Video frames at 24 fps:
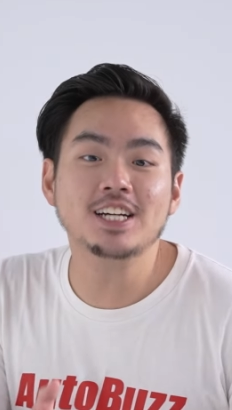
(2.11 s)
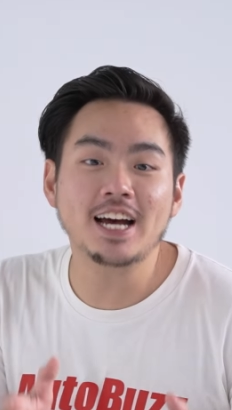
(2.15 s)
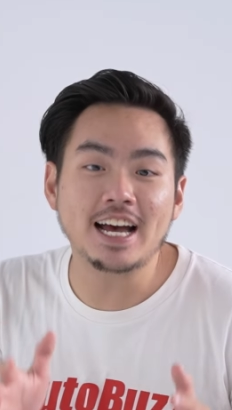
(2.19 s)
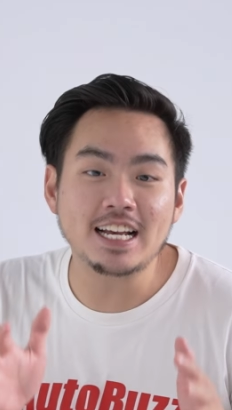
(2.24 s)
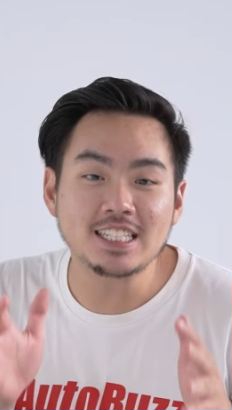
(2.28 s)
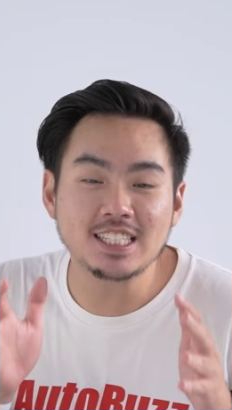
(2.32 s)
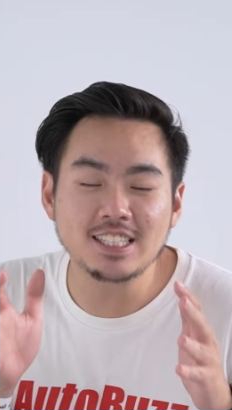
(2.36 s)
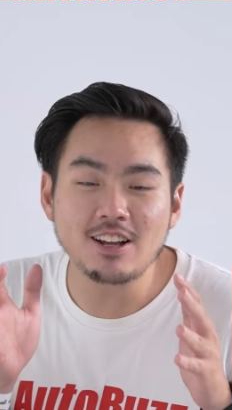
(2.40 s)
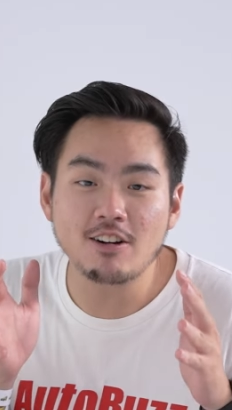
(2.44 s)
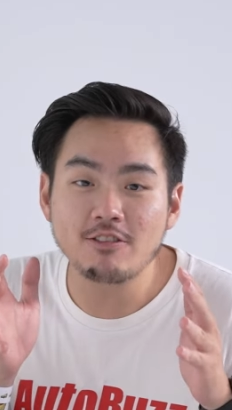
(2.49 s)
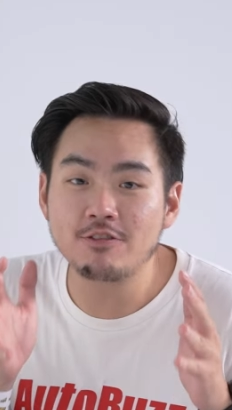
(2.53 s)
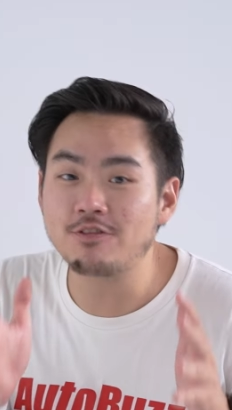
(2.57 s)

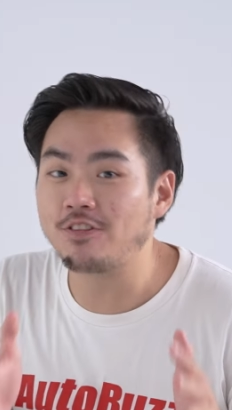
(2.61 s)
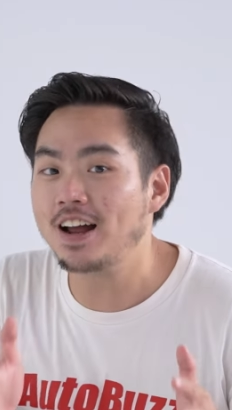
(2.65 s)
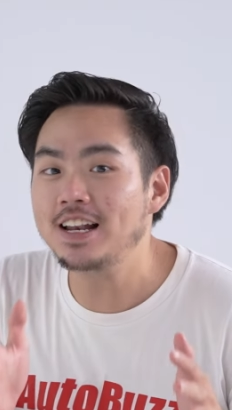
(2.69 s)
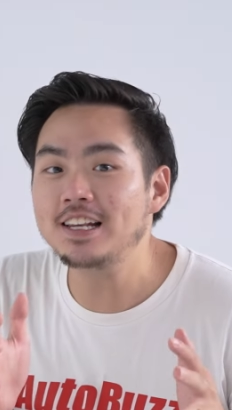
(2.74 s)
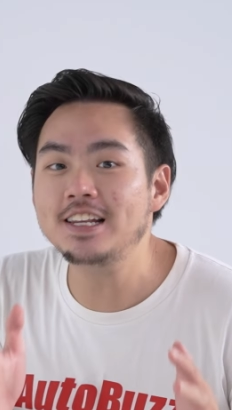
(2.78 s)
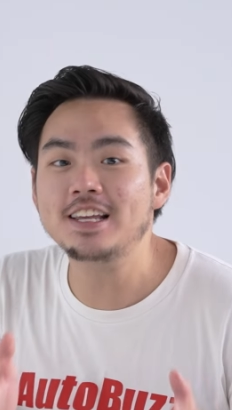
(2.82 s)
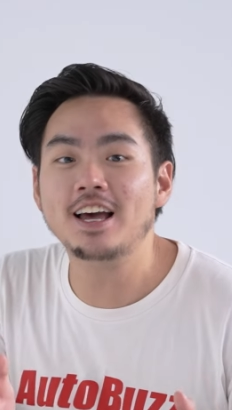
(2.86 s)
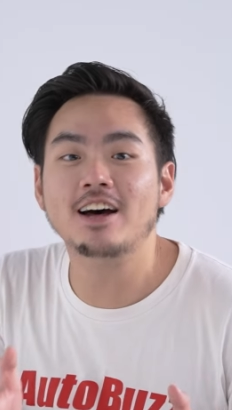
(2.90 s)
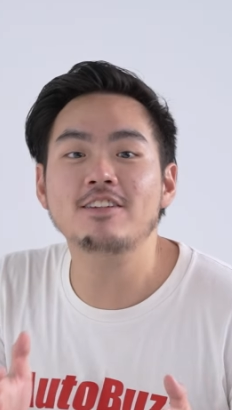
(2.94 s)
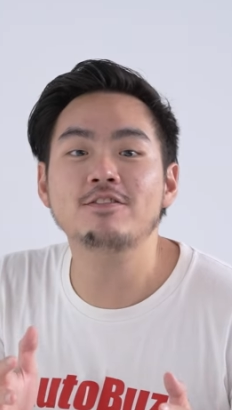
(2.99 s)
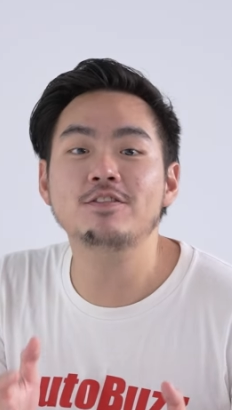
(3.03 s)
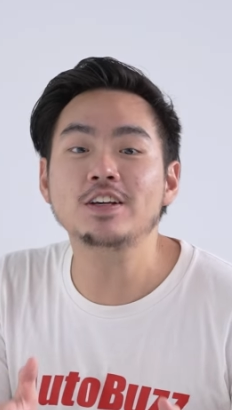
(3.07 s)
has now
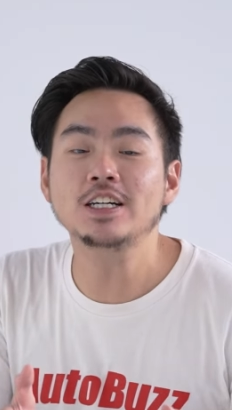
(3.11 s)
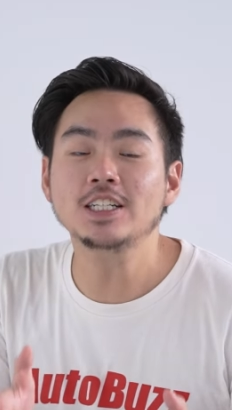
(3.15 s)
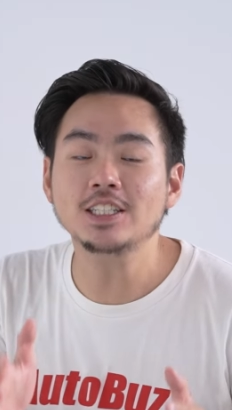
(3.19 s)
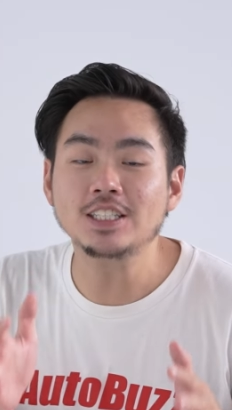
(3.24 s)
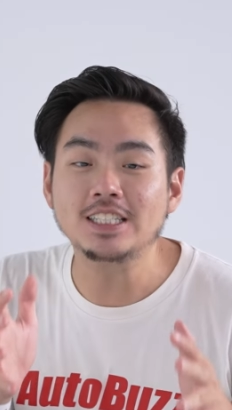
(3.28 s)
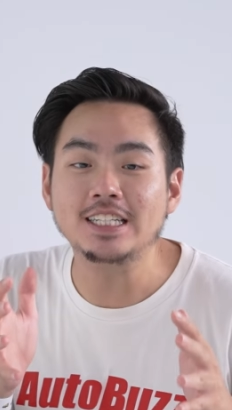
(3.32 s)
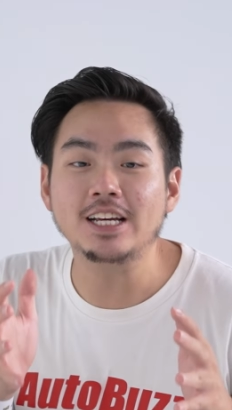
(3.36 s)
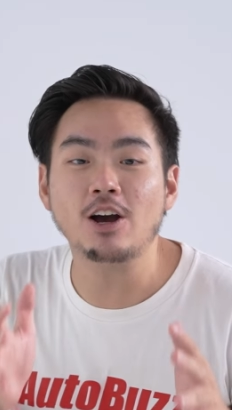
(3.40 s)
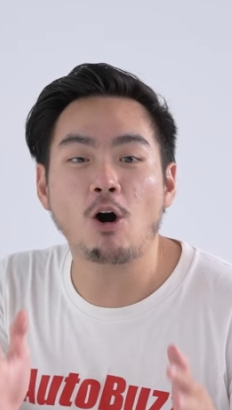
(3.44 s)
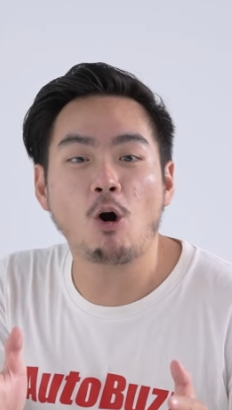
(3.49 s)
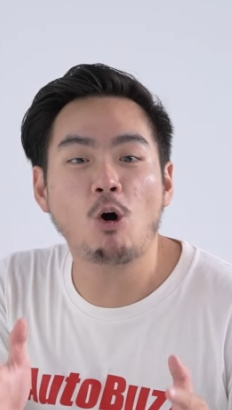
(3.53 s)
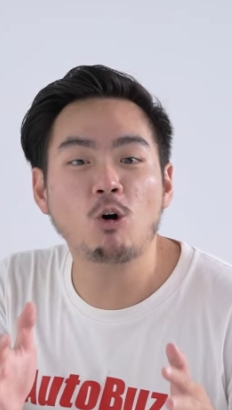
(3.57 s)
finally unveiled
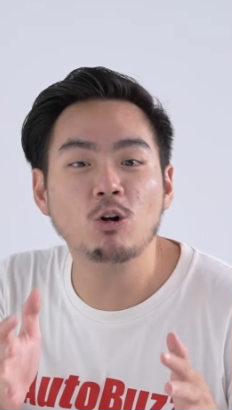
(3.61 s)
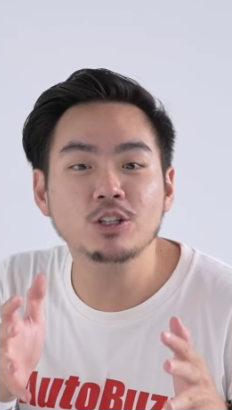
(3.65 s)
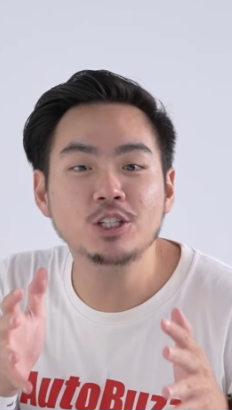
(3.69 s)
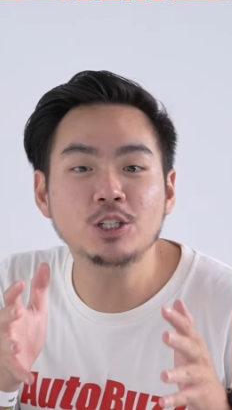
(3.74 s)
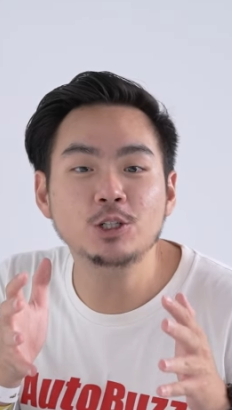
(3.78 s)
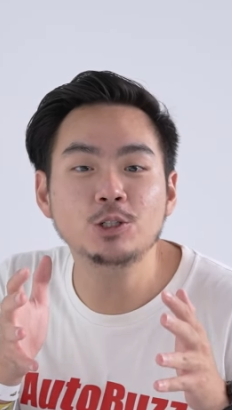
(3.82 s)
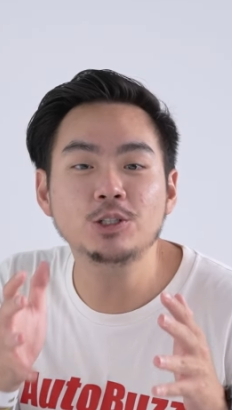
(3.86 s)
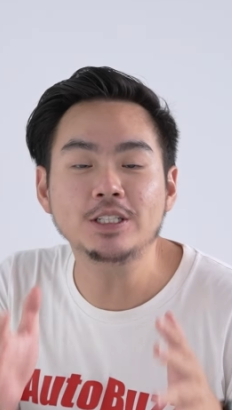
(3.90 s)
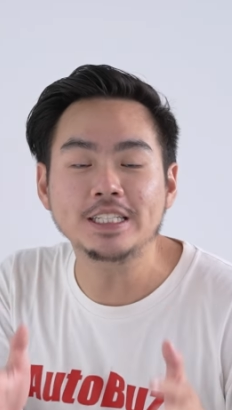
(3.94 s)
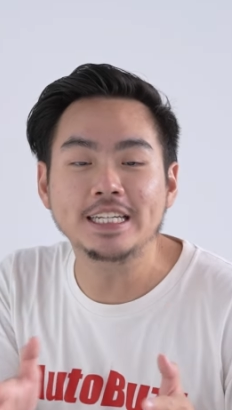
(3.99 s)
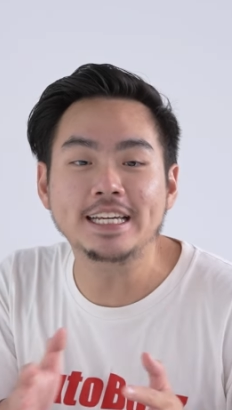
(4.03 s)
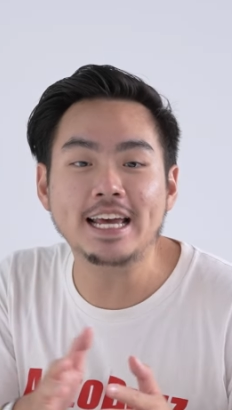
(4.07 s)
the
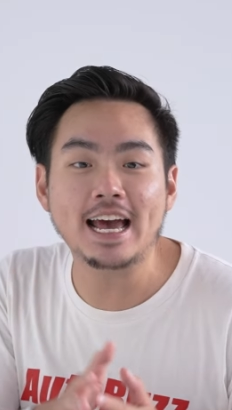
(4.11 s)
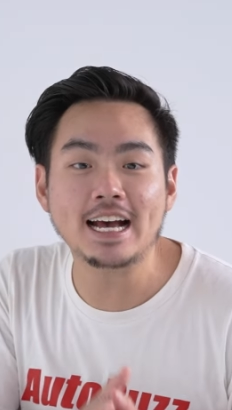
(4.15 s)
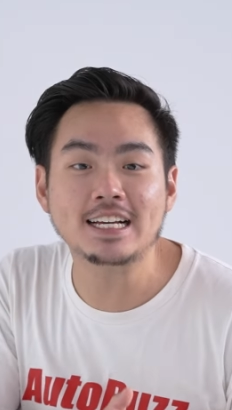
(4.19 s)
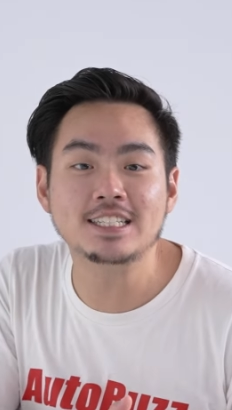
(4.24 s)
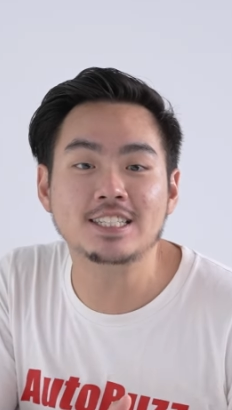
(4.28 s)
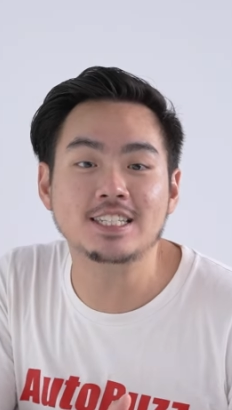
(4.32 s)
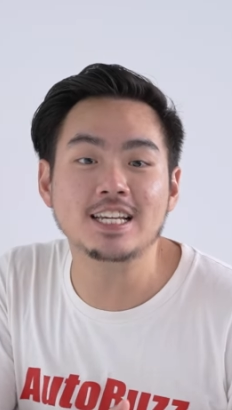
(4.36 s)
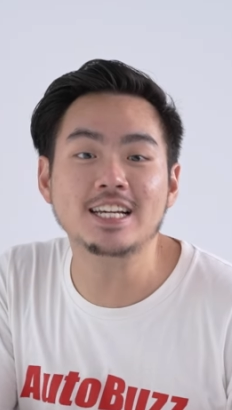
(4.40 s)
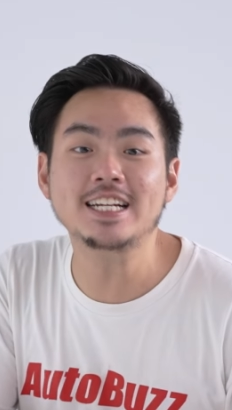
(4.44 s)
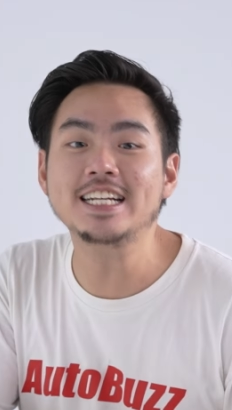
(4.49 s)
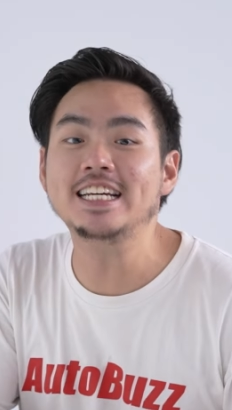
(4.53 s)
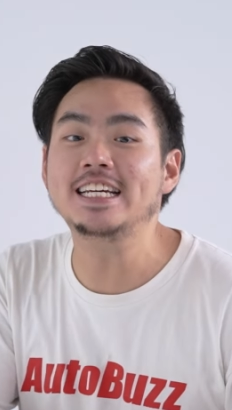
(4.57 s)
all-new E X
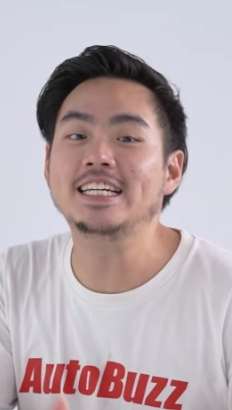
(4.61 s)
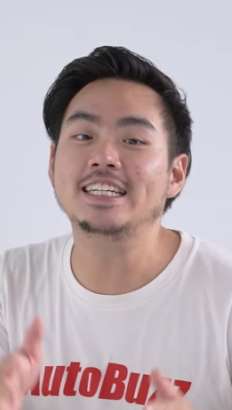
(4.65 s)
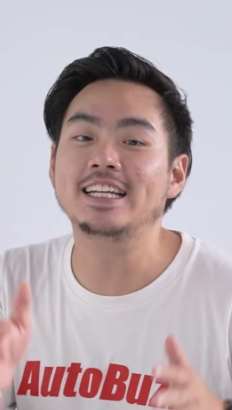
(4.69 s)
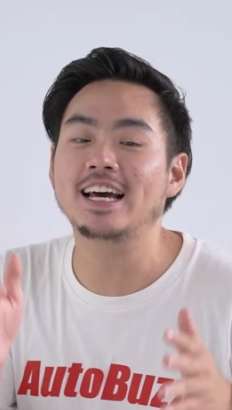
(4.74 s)
thirty,